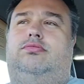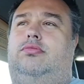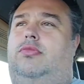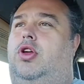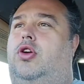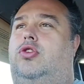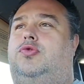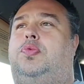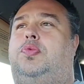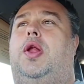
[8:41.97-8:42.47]

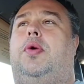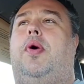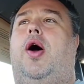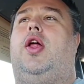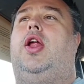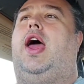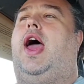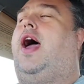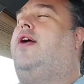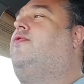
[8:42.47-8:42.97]
Spent
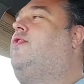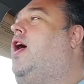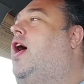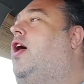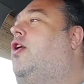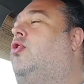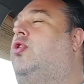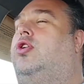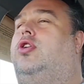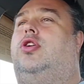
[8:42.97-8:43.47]
about half
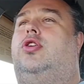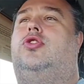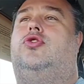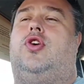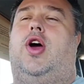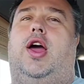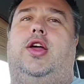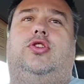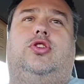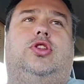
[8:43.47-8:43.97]
hour
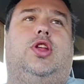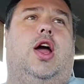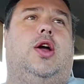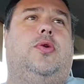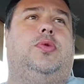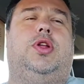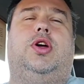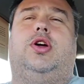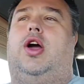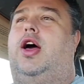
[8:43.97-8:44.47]
trying to talk
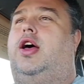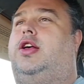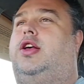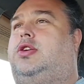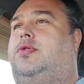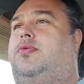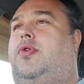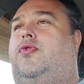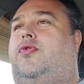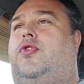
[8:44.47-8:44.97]
with the
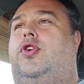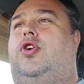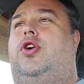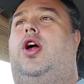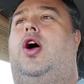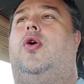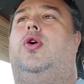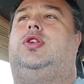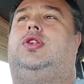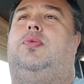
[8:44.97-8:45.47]
customer, figure
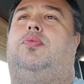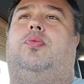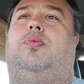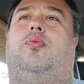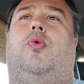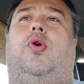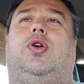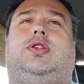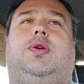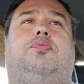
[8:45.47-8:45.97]
out
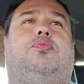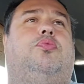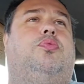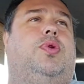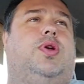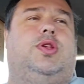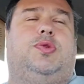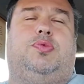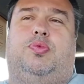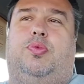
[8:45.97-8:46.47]
what
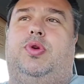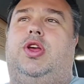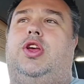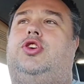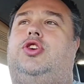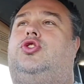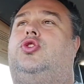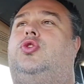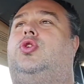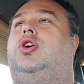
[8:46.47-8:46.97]
this
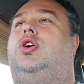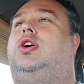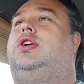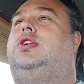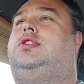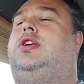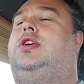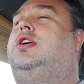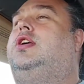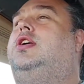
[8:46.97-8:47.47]
issue
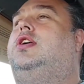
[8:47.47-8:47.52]
is,